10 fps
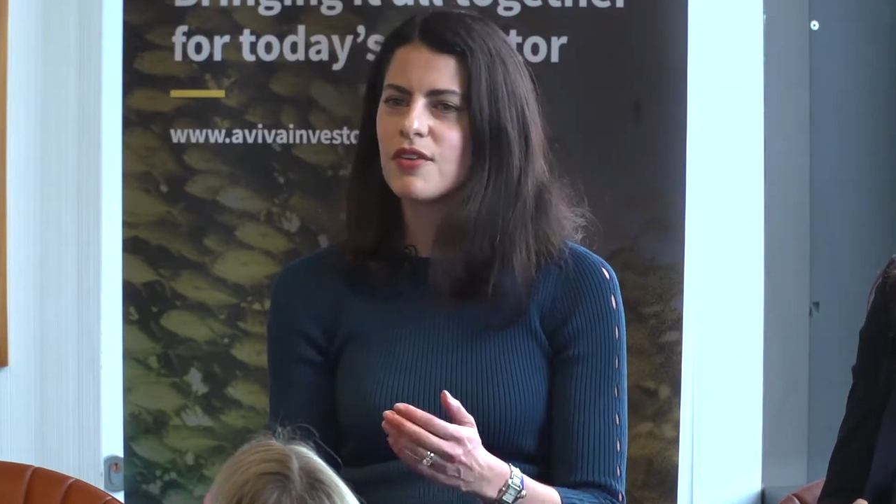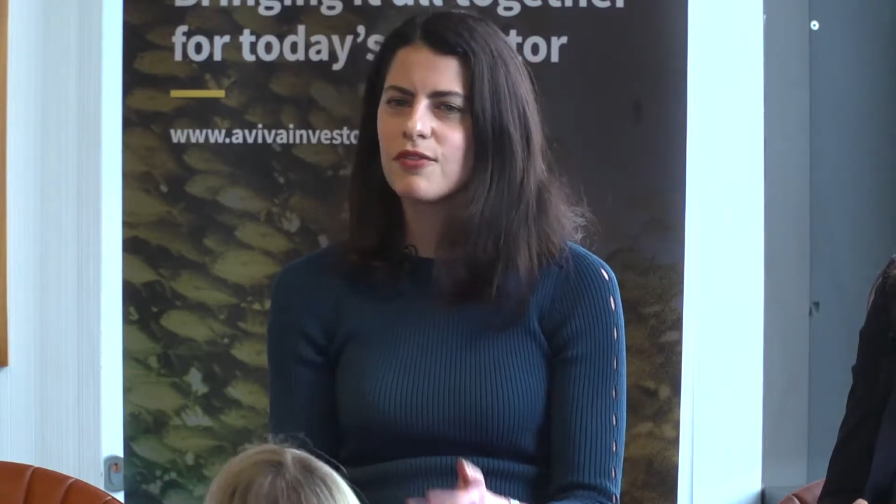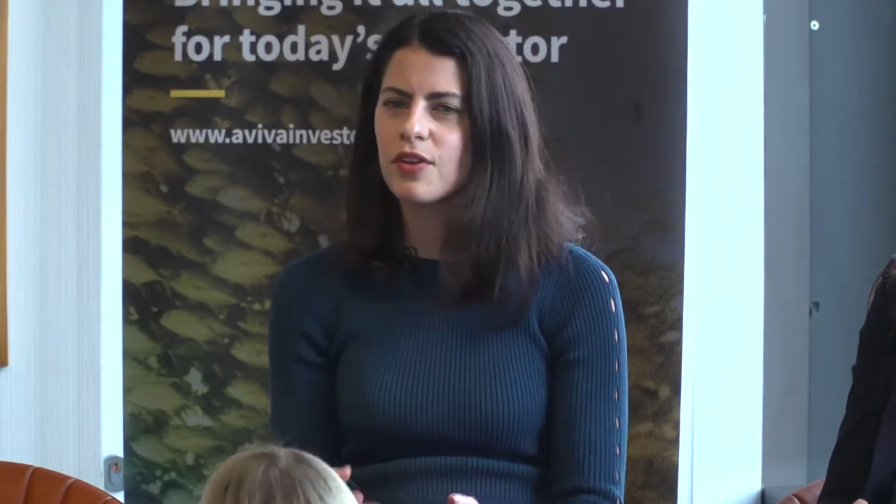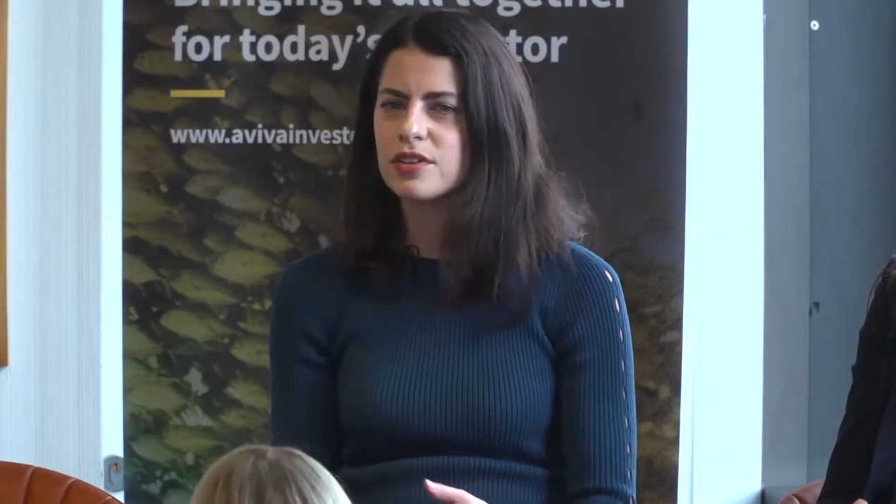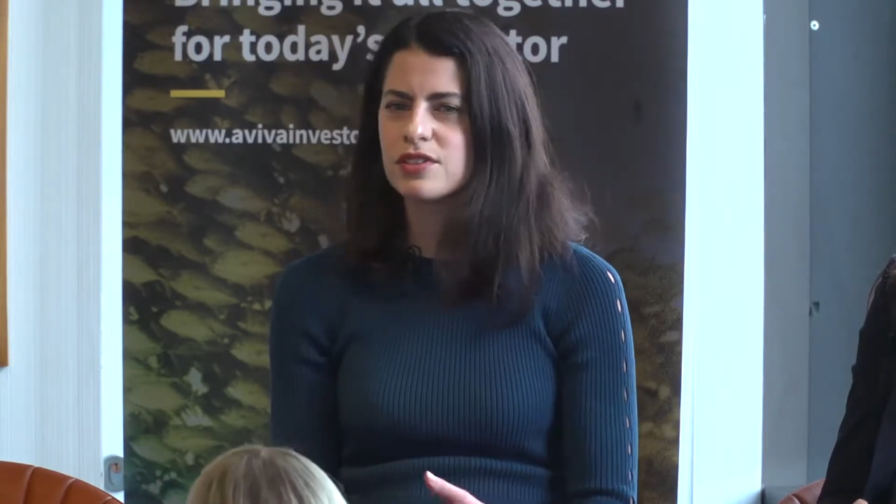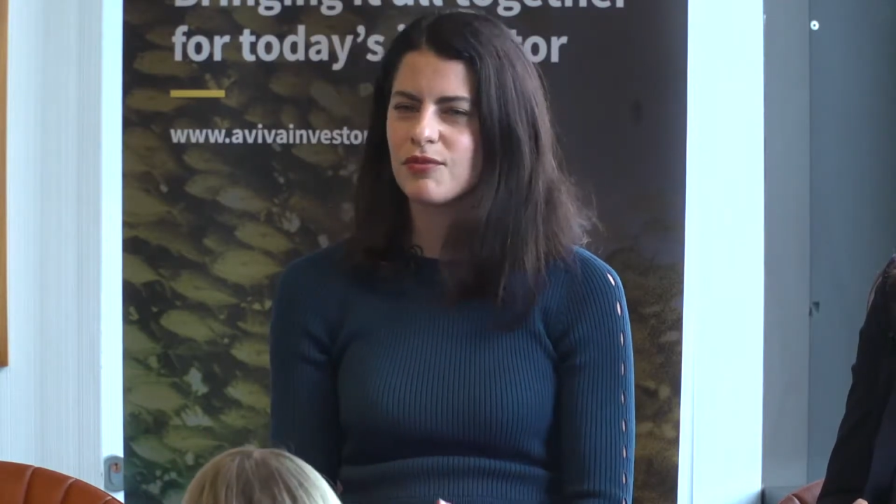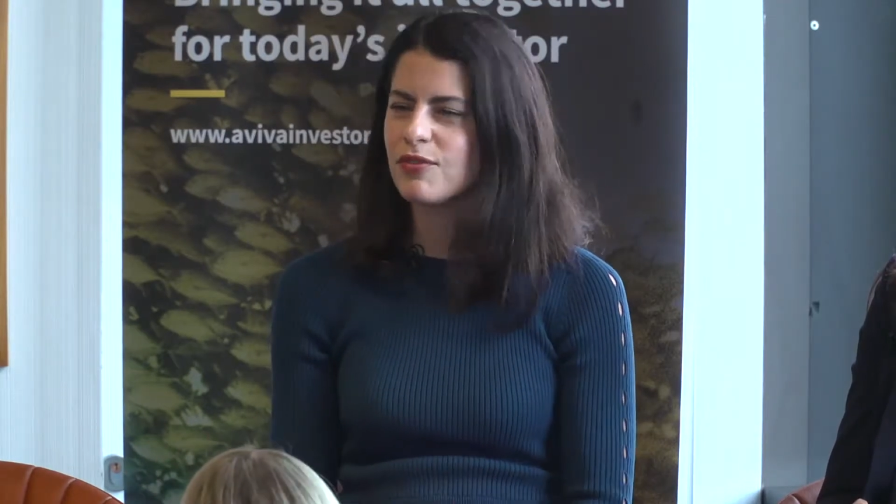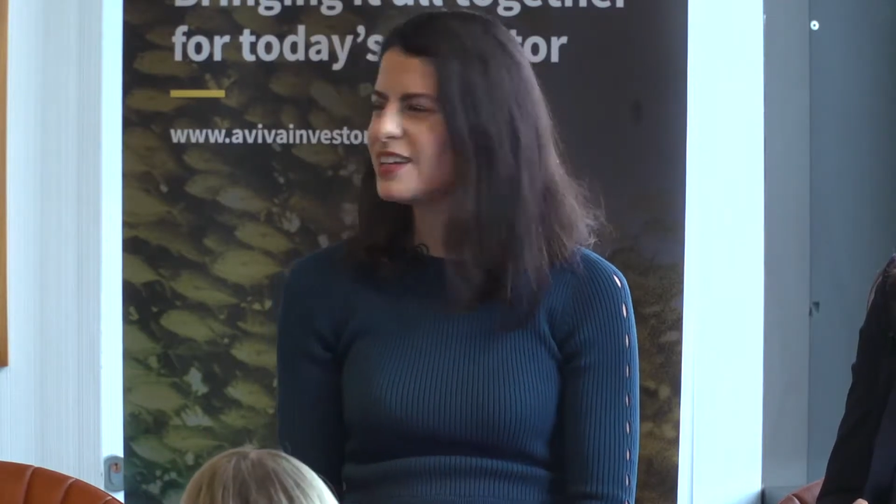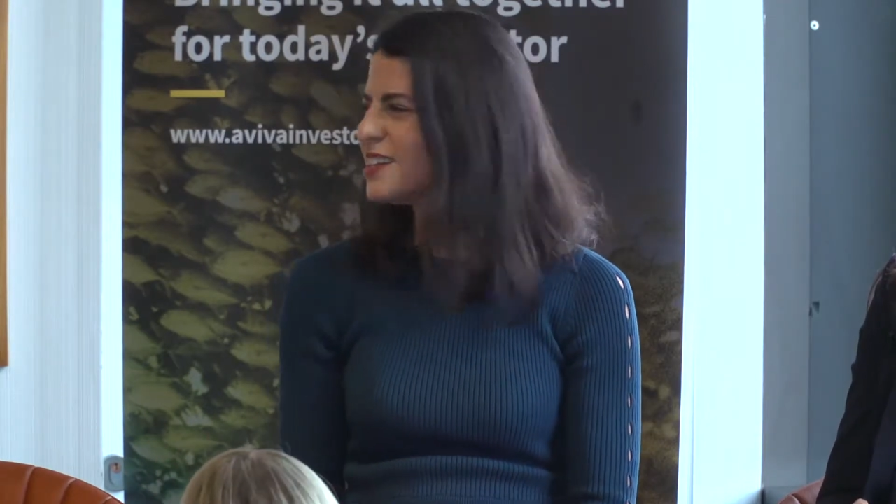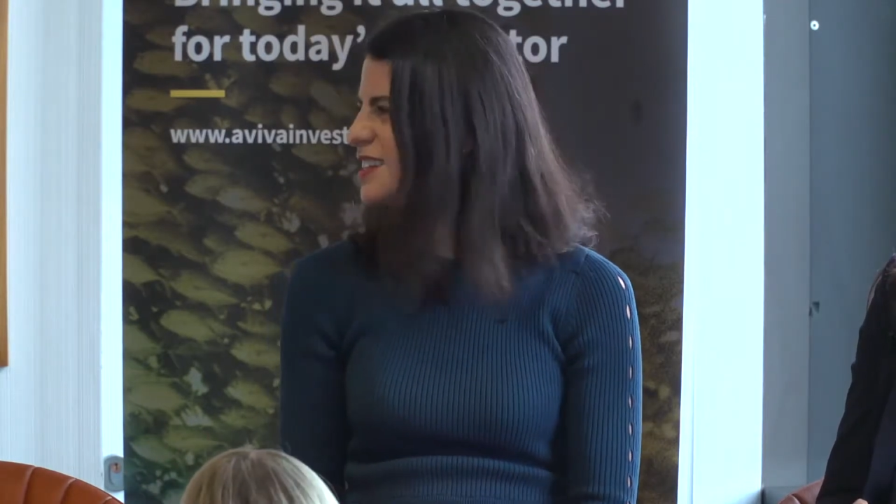focus on
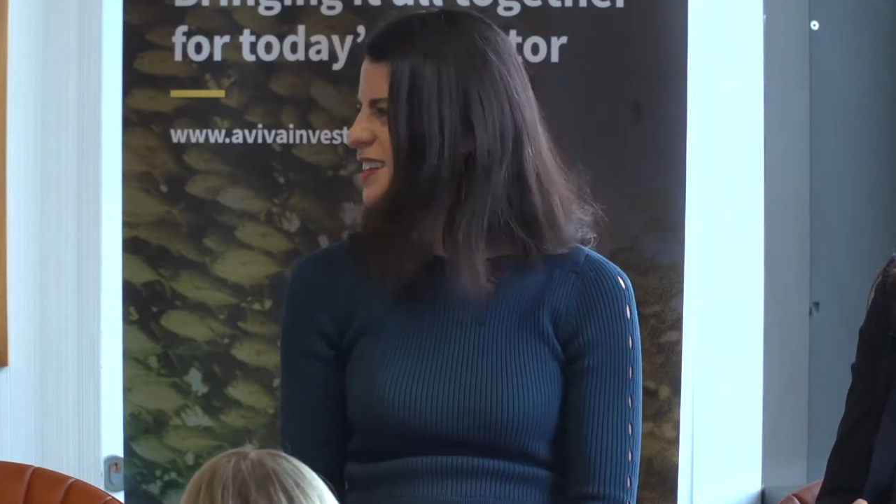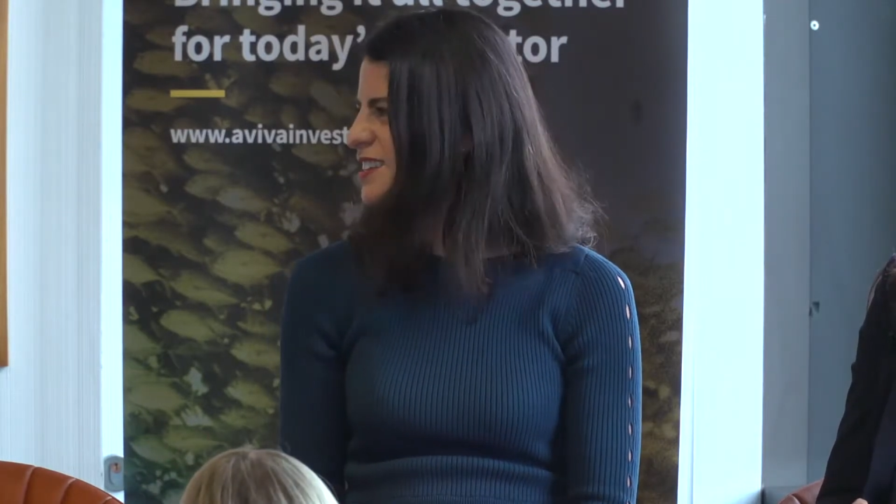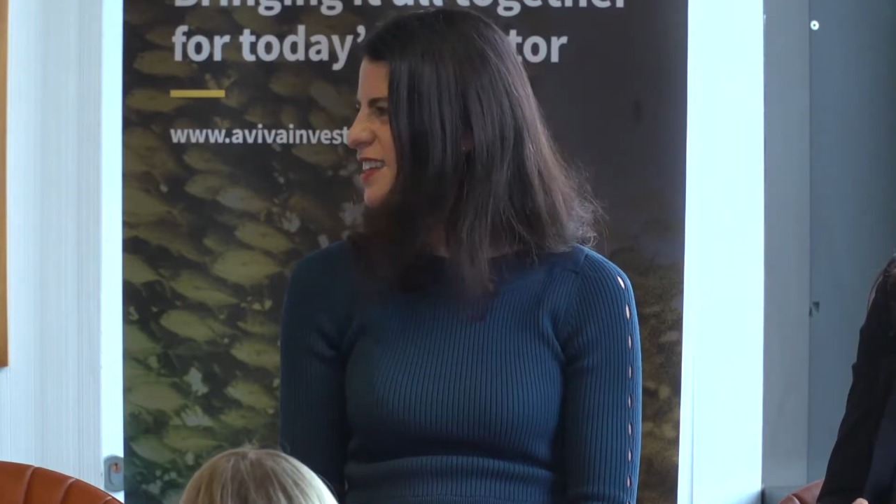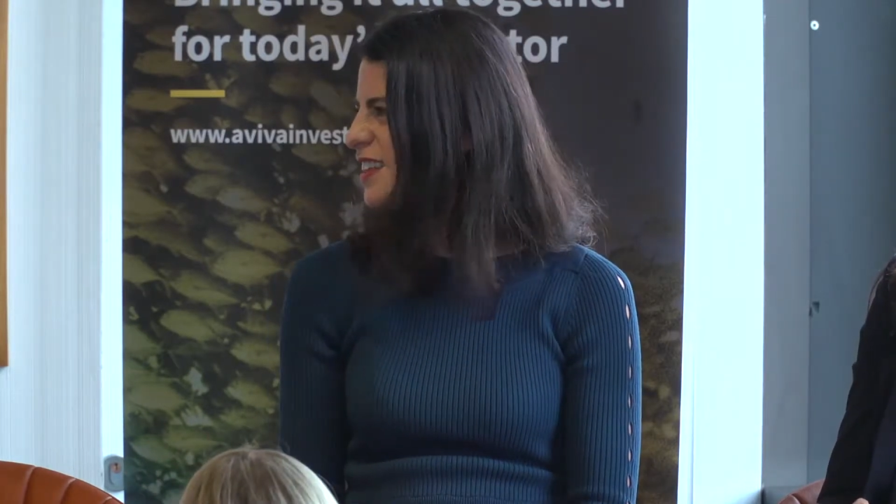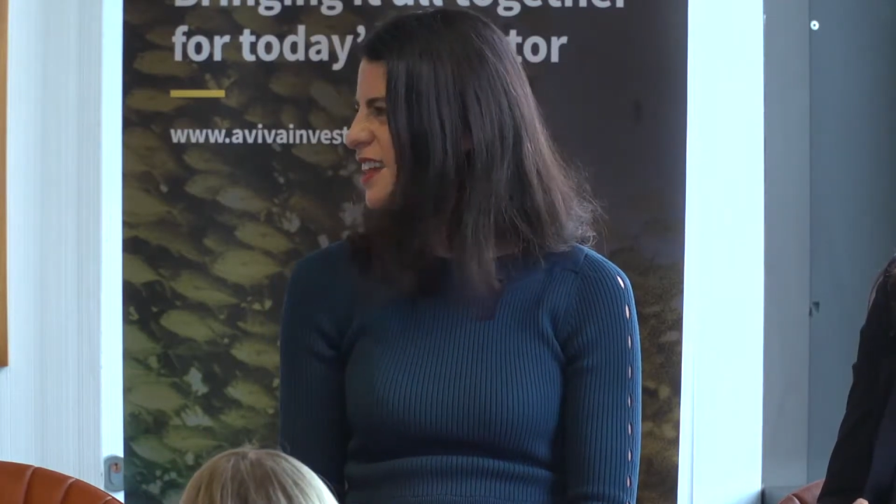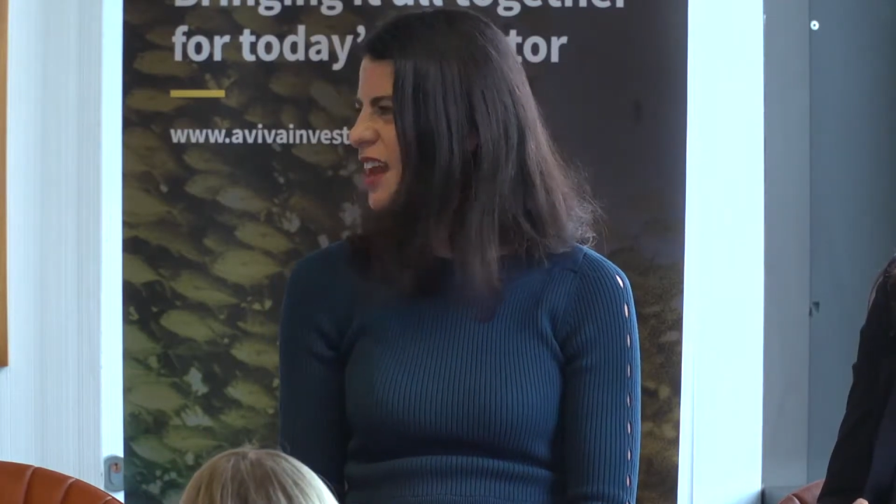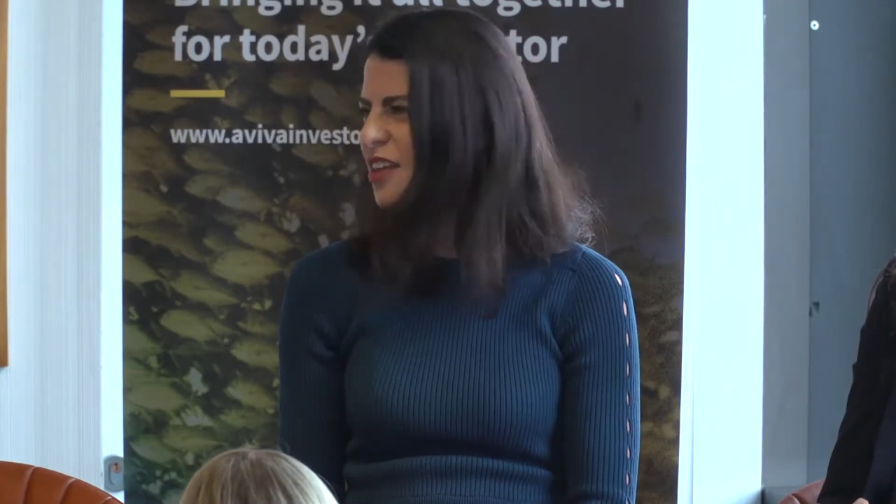fitness and things like that.